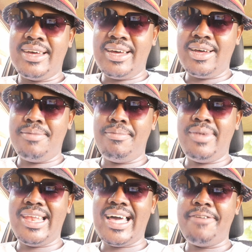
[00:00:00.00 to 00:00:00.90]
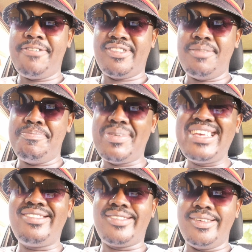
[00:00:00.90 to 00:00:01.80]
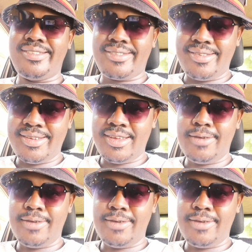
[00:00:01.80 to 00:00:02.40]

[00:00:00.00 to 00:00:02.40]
Life is in pieces,